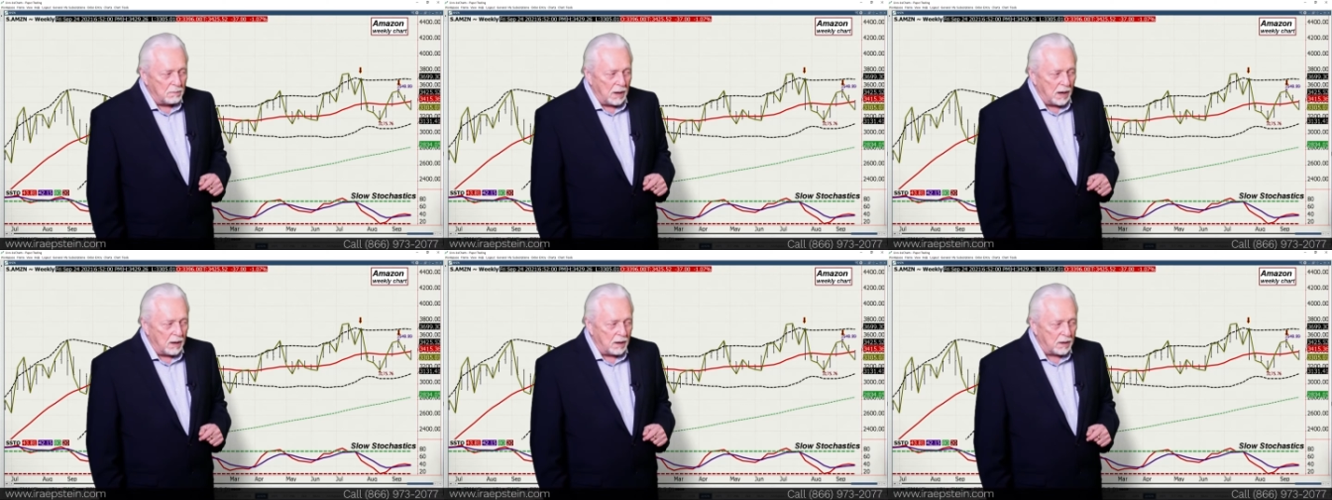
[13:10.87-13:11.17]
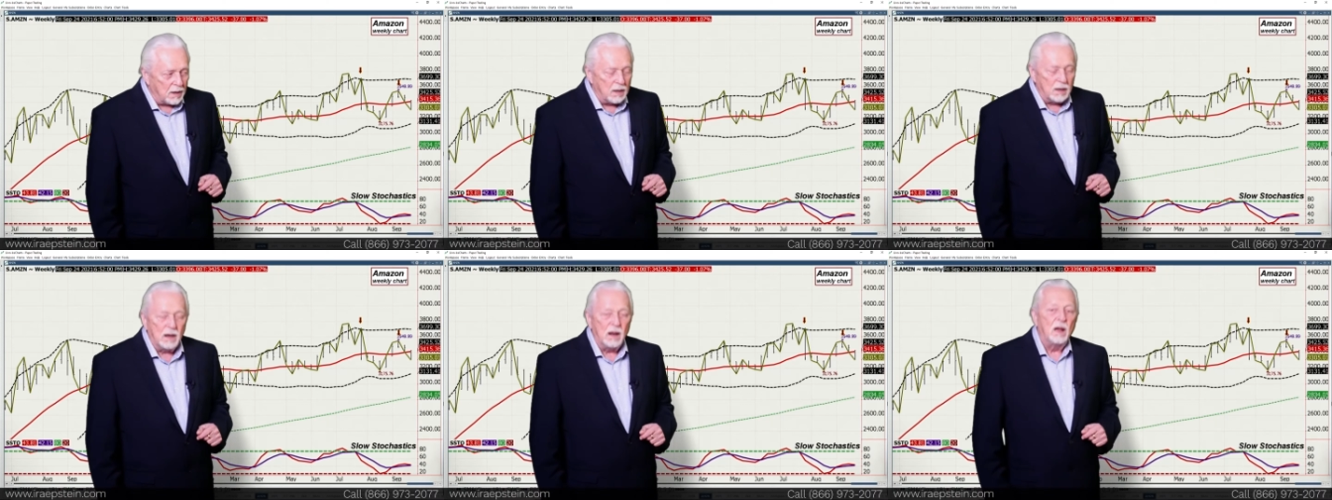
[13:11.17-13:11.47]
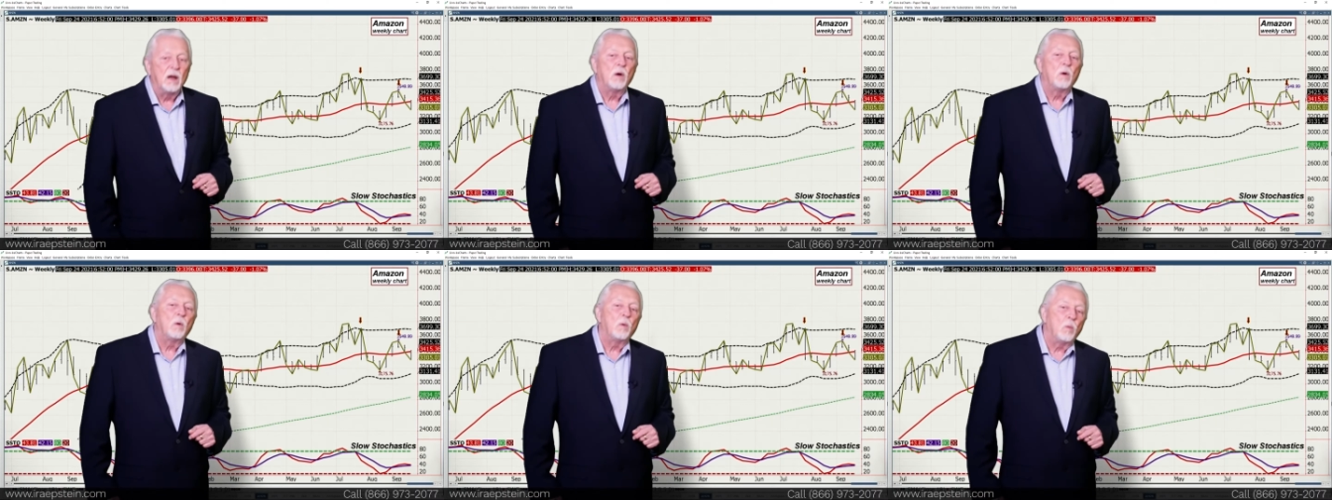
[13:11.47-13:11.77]
market.
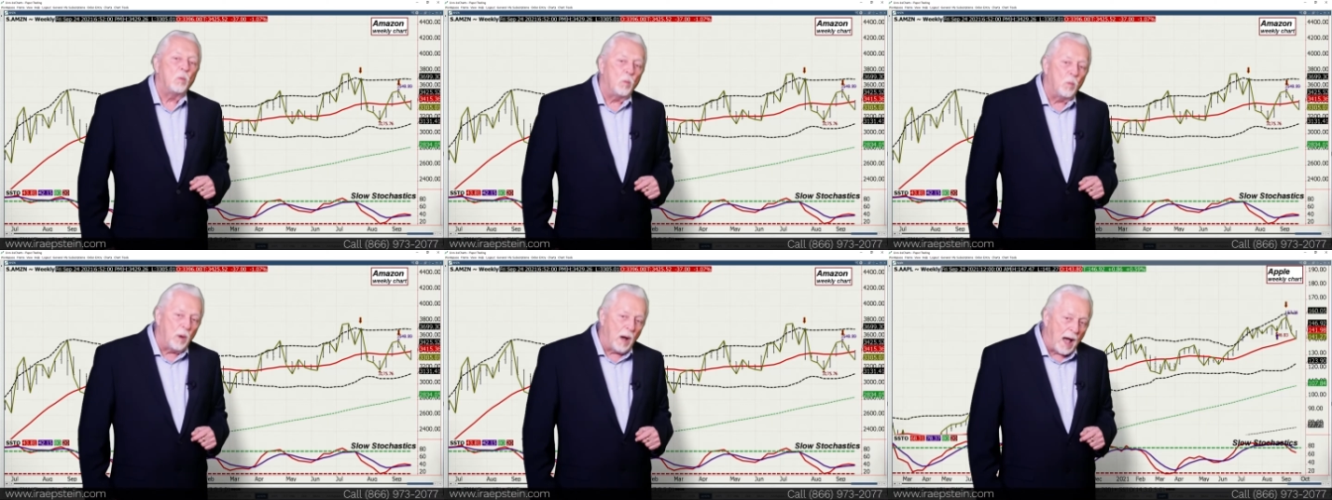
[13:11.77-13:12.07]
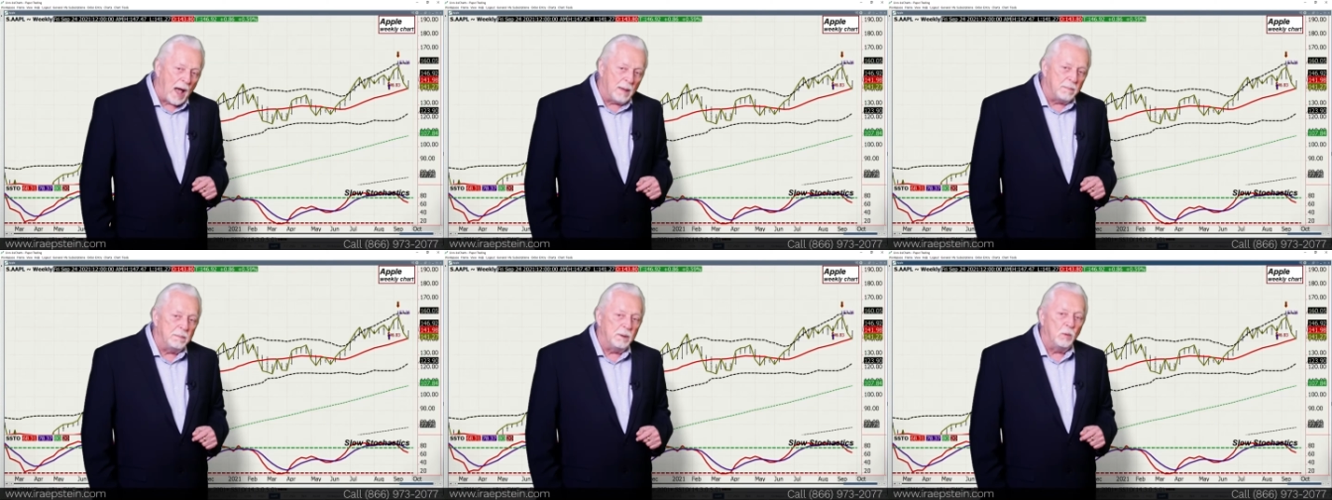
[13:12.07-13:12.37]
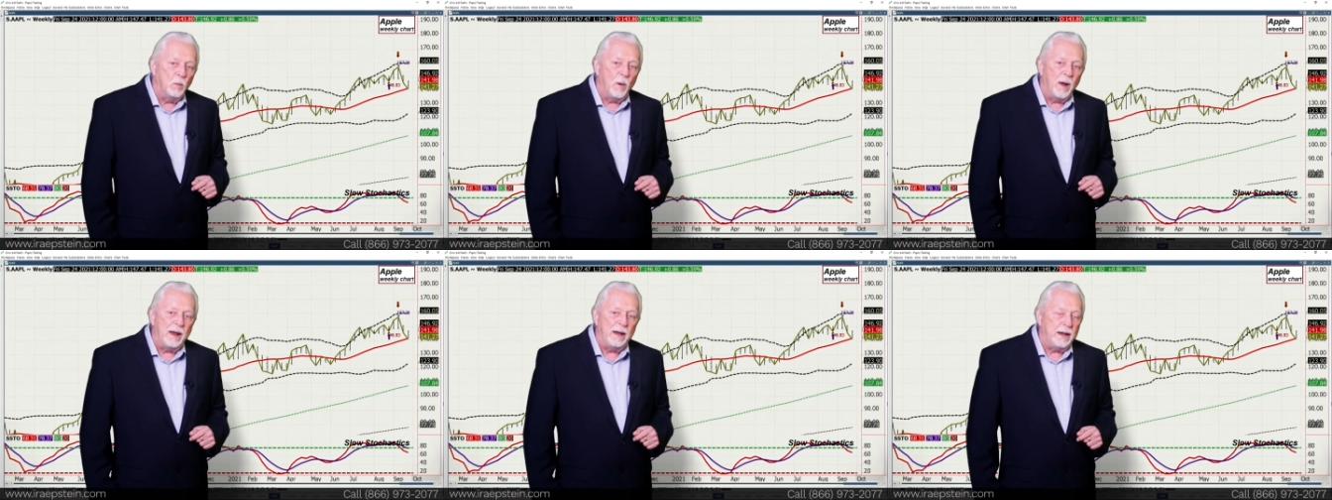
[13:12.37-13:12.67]
I'd be
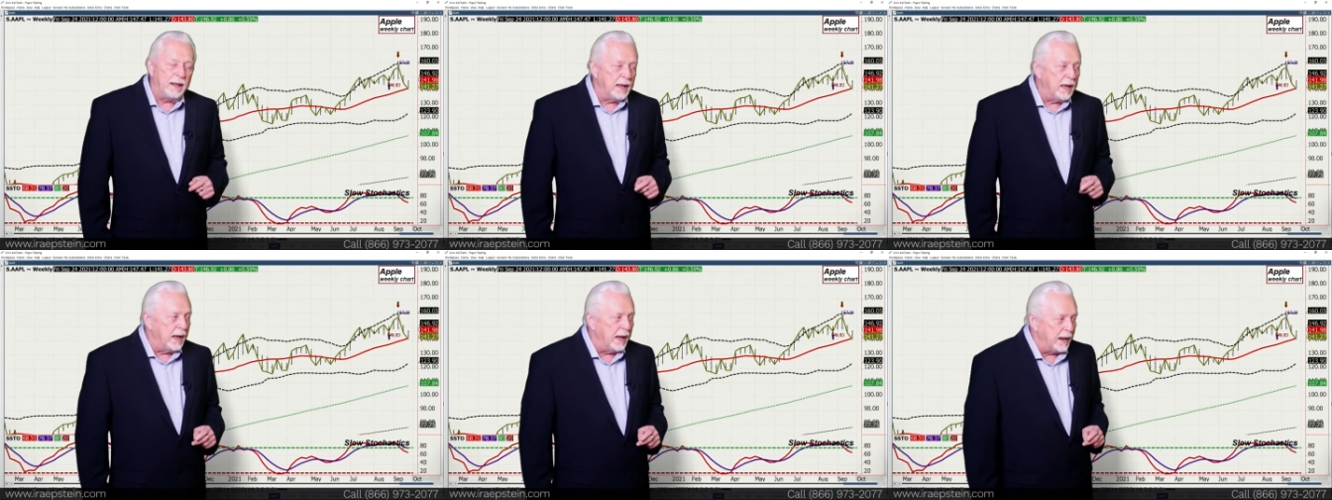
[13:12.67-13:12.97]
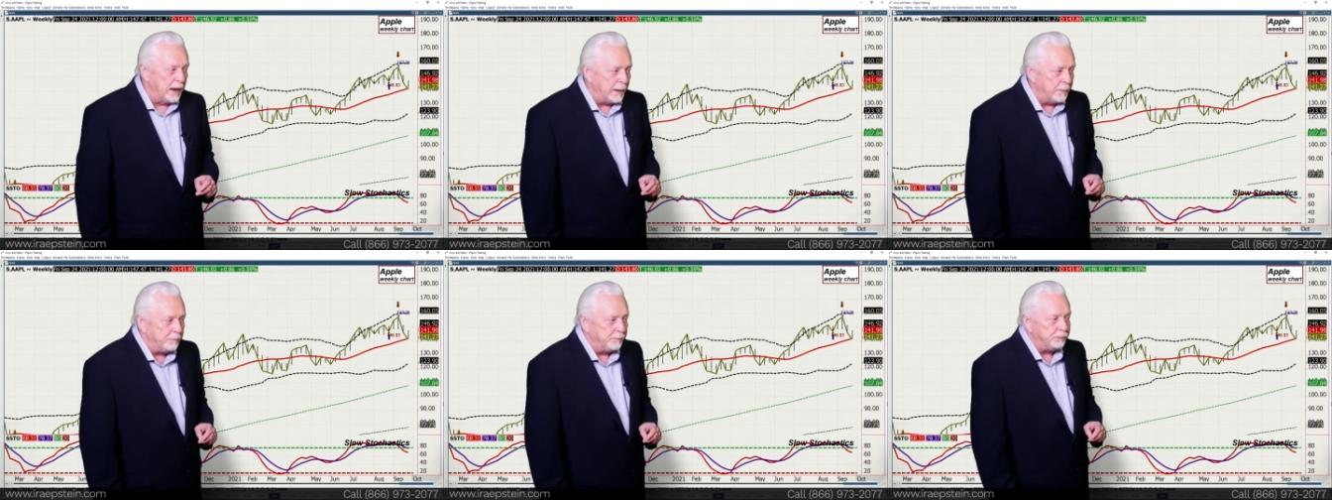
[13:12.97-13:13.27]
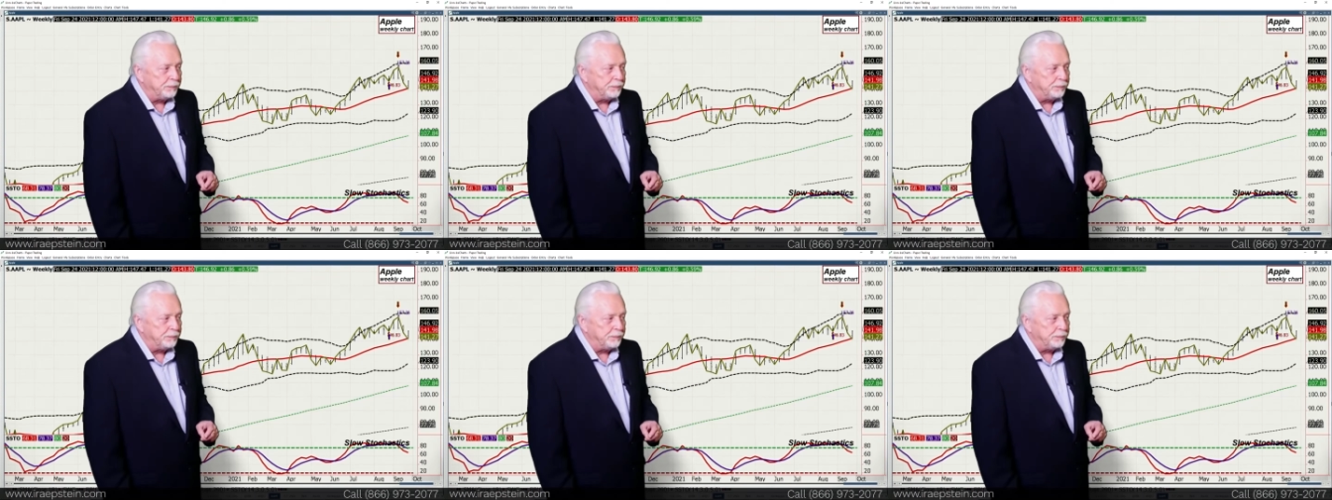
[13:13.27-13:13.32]
waiting on it.